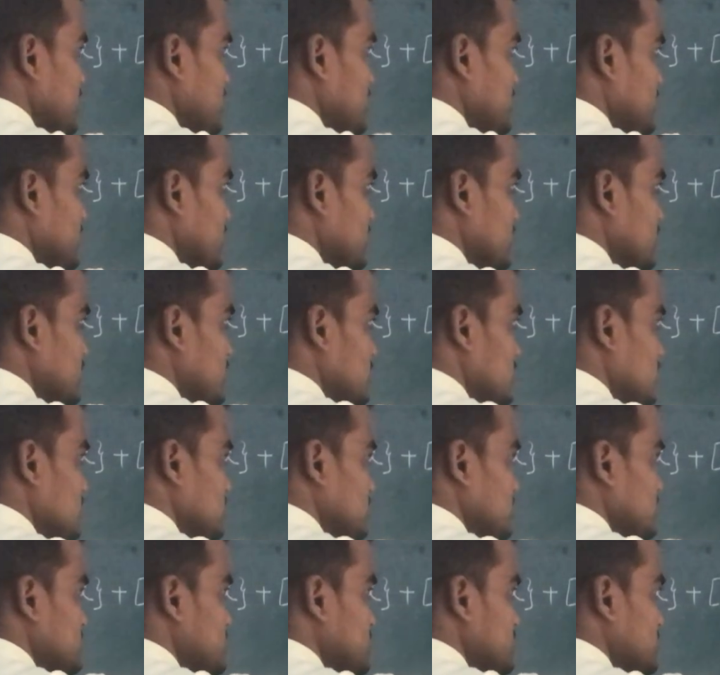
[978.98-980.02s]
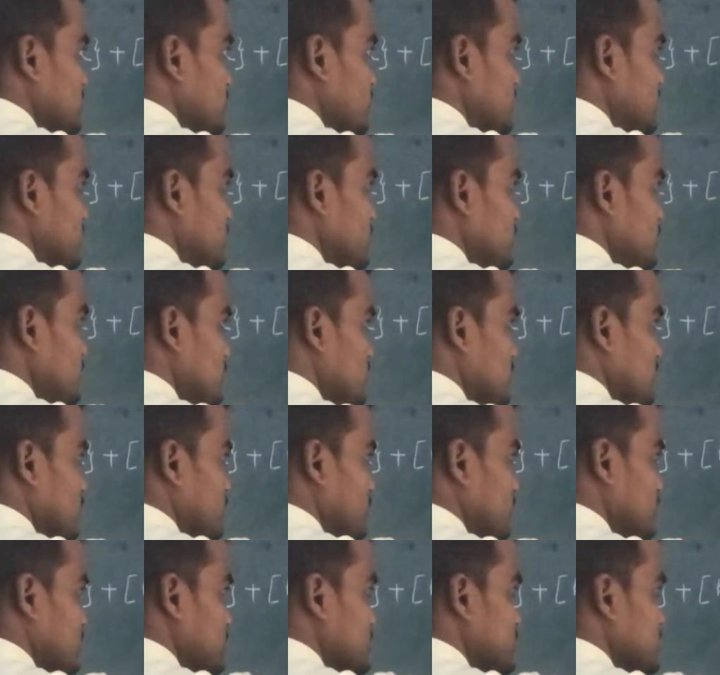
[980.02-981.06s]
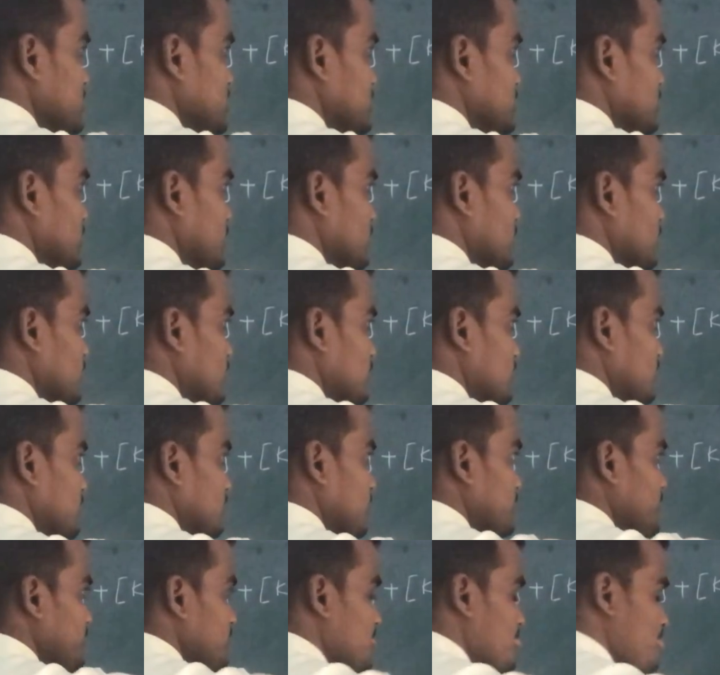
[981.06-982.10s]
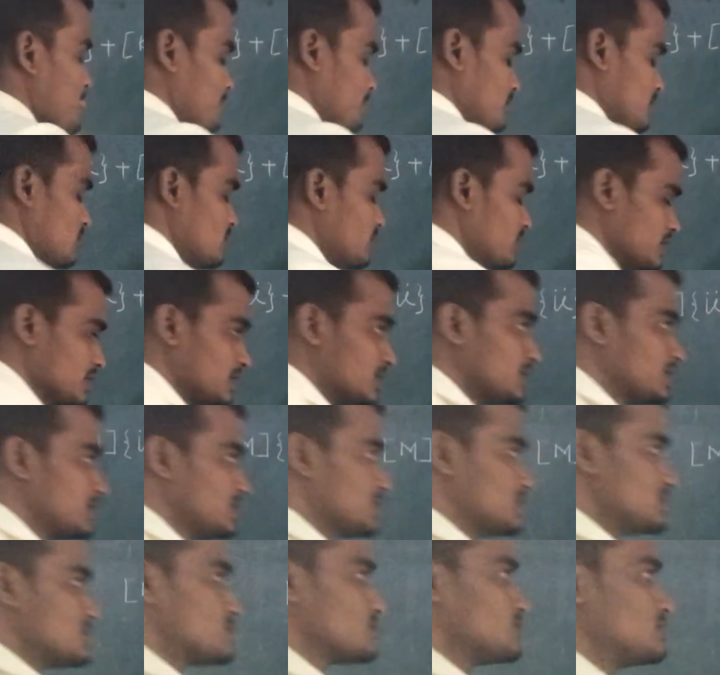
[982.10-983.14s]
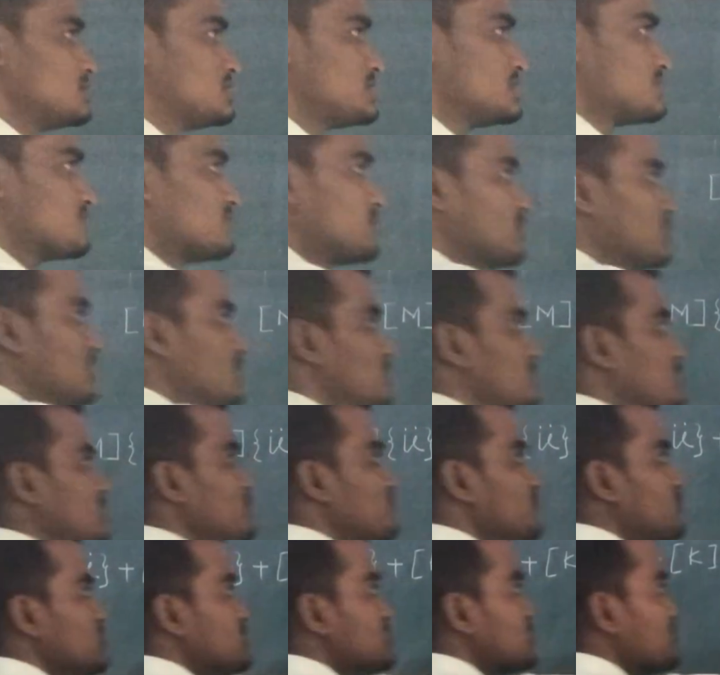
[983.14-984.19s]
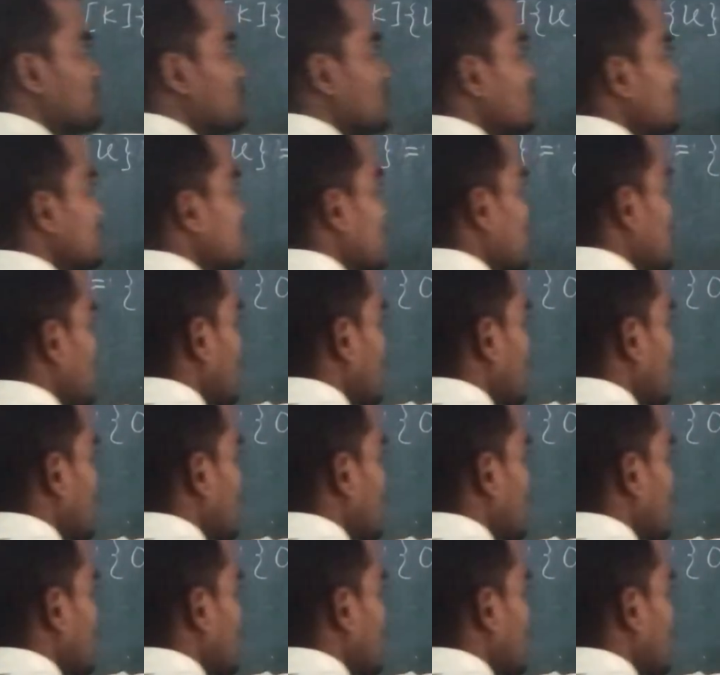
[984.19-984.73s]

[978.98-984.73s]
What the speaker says: write this is equal to 0. Okay, so this is for, if we suppose